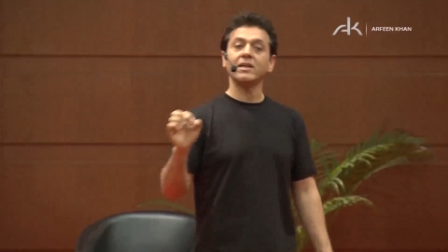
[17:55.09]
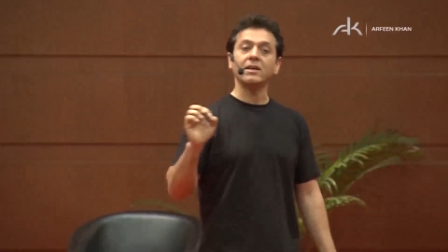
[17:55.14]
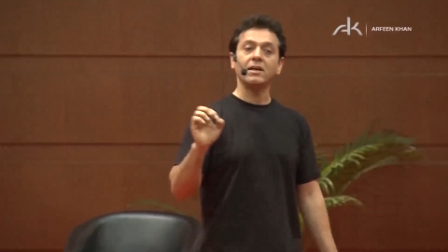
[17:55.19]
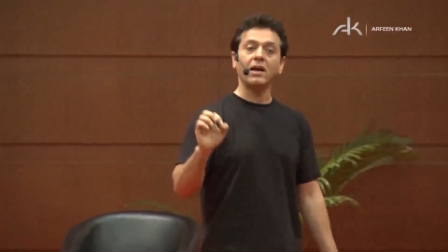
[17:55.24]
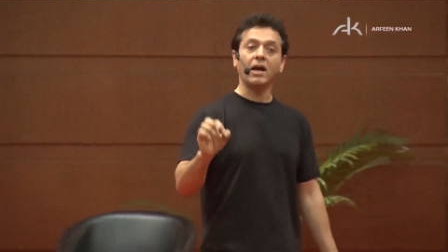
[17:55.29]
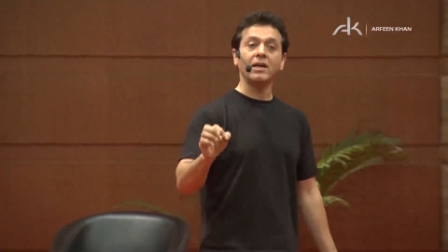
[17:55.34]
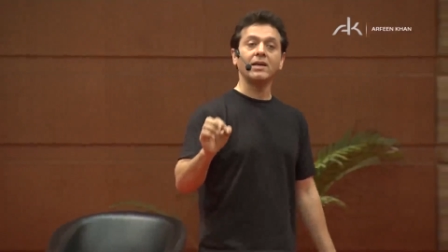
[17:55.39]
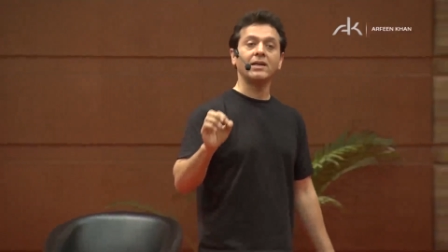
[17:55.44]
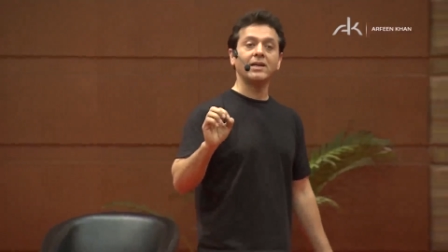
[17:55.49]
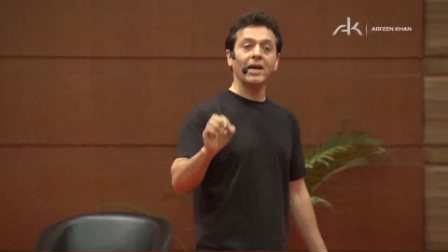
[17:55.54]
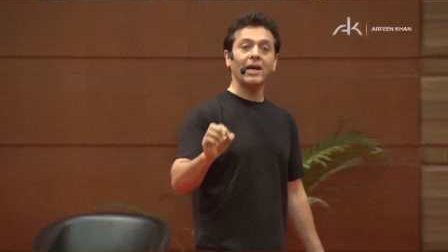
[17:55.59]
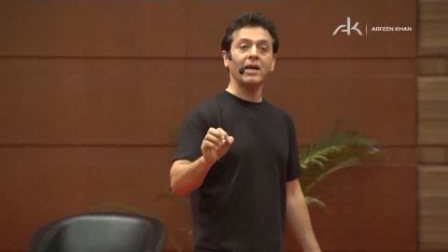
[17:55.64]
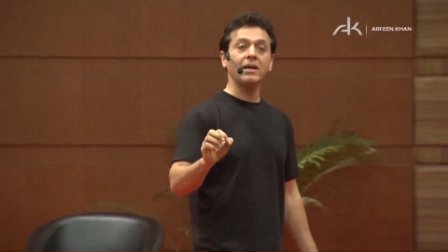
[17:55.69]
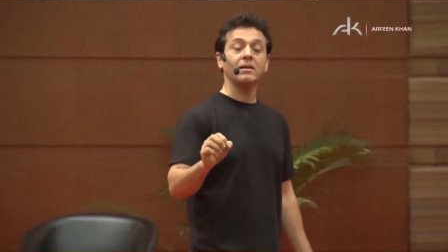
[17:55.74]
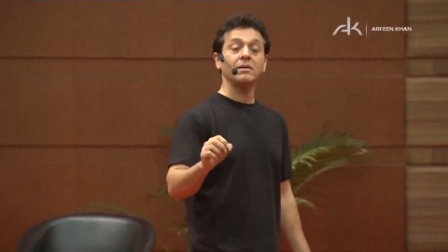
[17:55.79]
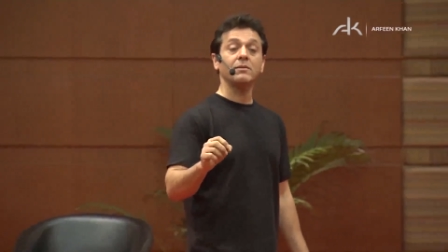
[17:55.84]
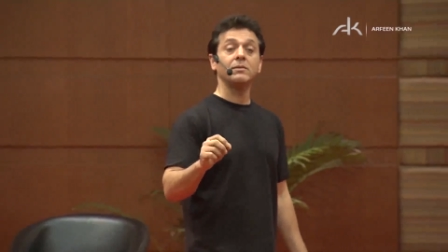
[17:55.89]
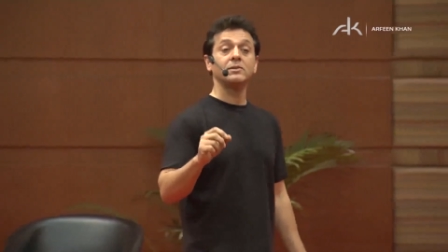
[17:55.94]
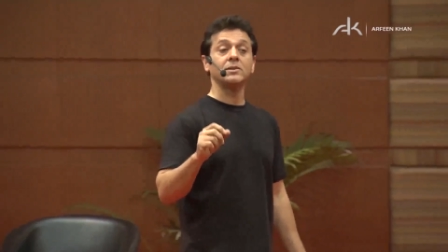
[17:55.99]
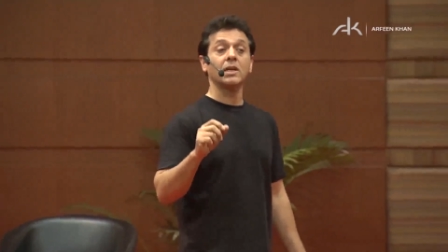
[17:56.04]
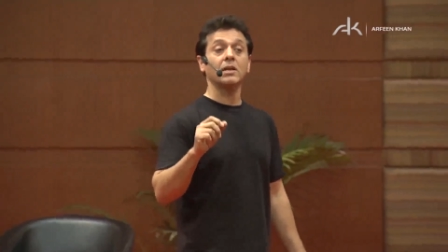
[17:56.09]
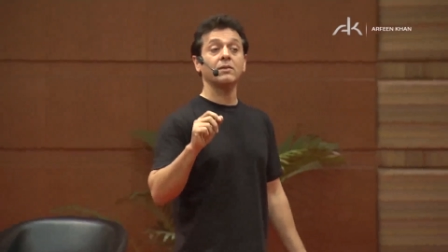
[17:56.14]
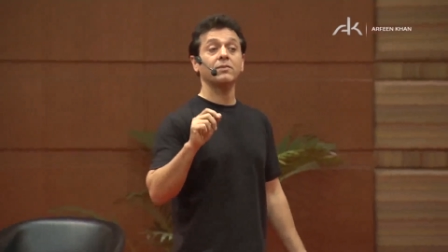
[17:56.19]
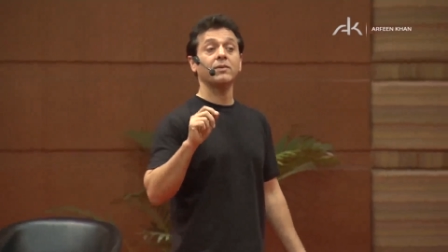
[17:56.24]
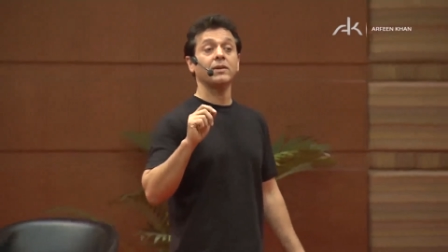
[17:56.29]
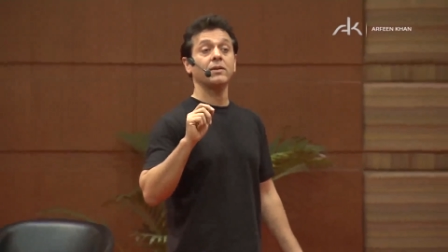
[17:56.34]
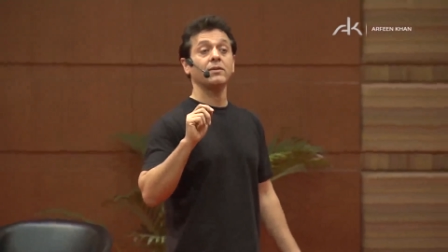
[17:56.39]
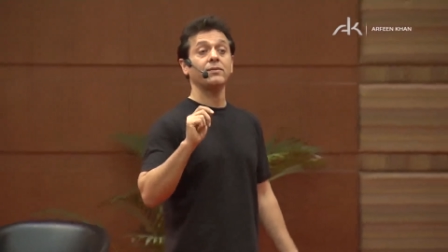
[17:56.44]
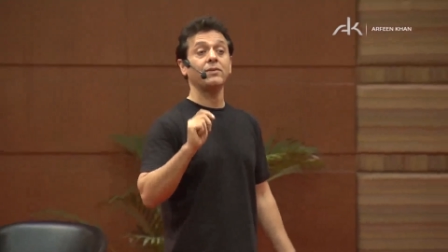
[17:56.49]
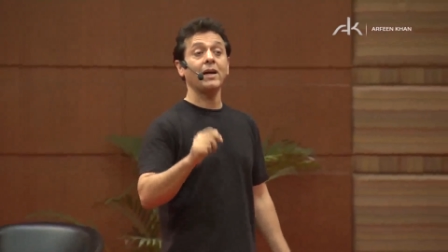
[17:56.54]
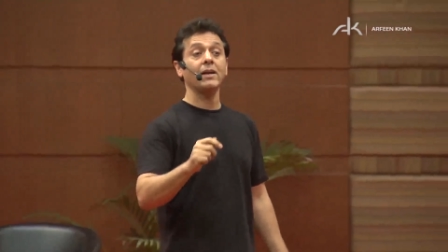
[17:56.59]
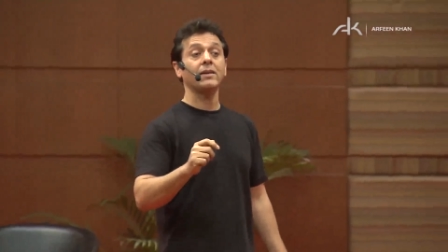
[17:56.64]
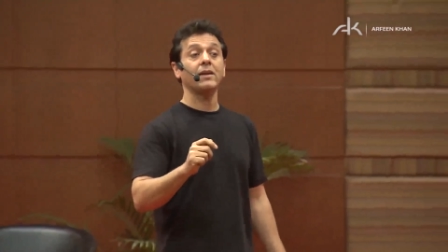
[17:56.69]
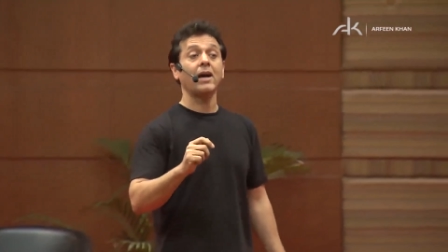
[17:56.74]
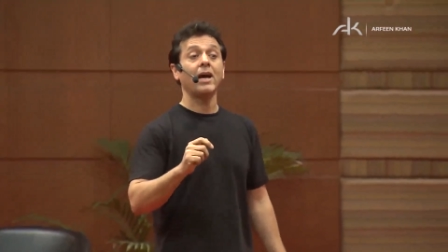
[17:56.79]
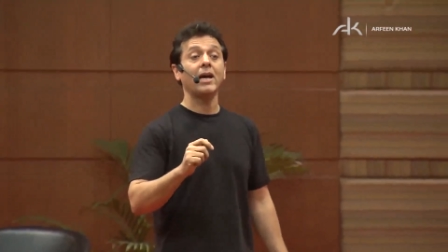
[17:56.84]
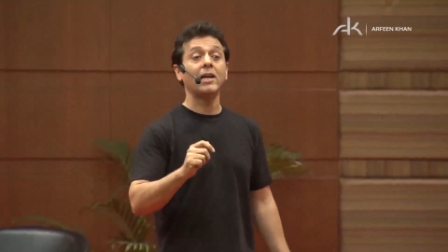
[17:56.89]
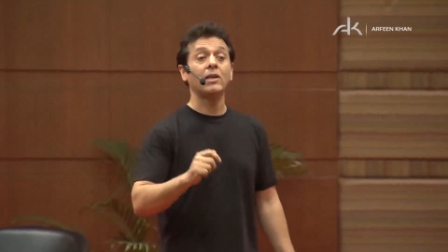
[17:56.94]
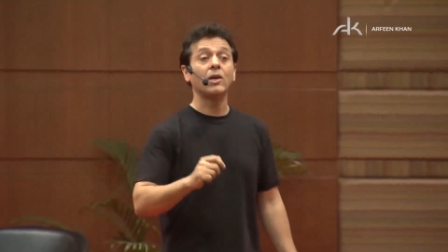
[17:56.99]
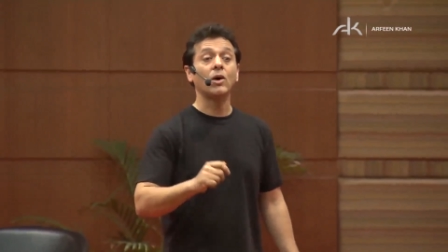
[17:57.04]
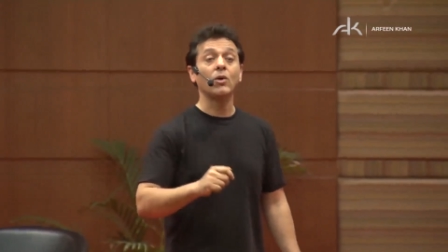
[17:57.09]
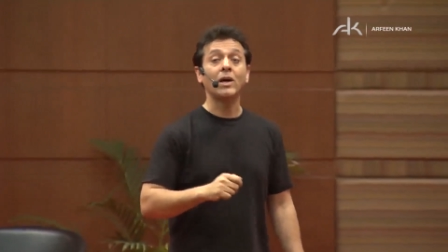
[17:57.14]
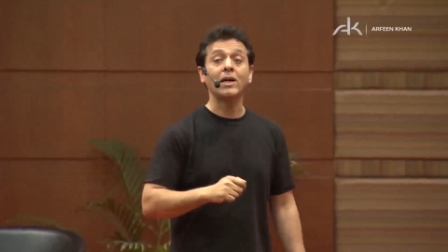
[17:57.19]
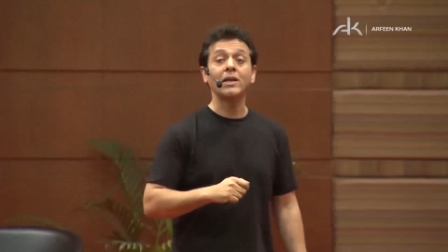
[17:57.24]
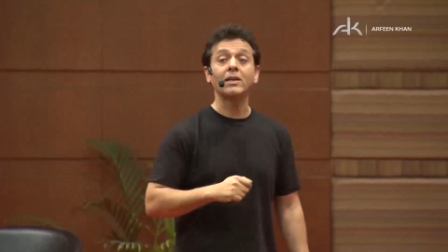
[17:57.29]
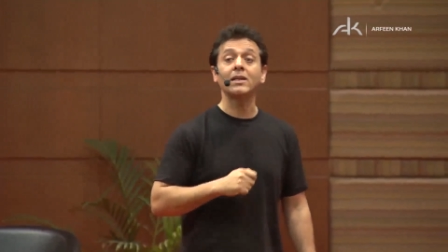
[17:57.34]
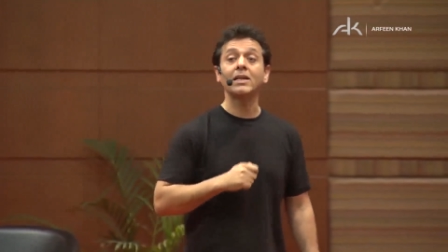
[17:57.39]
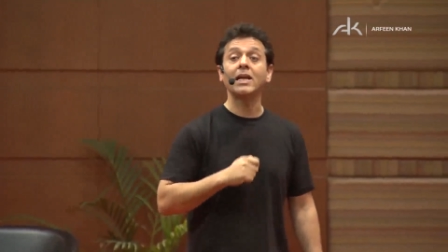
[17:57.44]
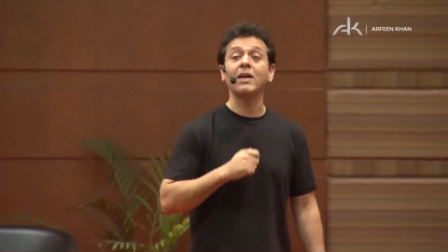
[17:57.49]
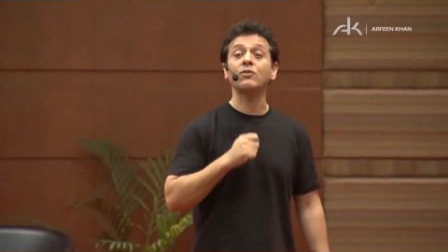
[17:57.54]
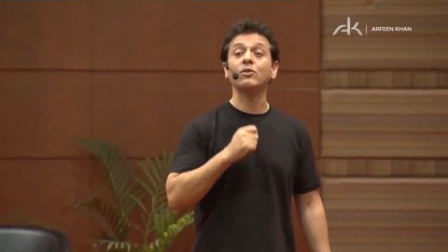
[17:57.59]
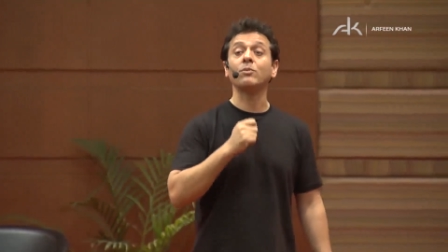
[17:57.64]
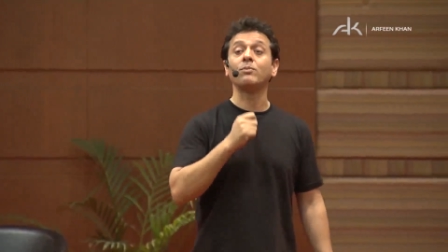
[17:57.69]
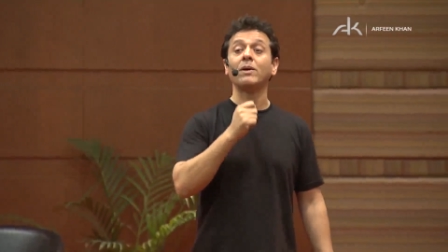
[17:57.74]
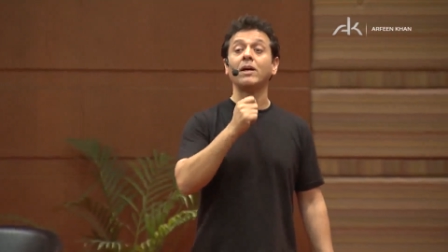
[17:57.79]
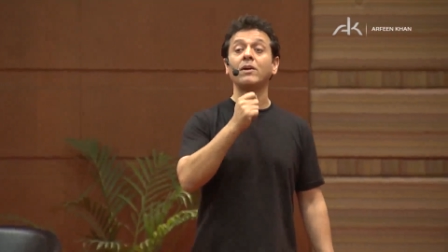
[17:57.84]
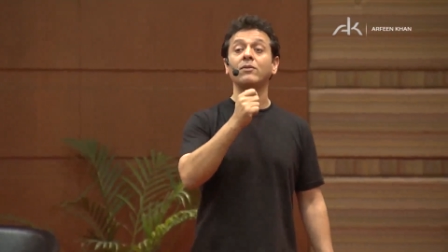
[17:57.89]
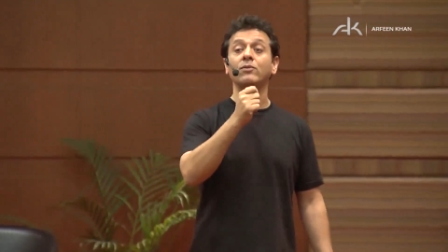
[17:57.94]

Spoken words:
I get just for the fact that I know I still have to pay for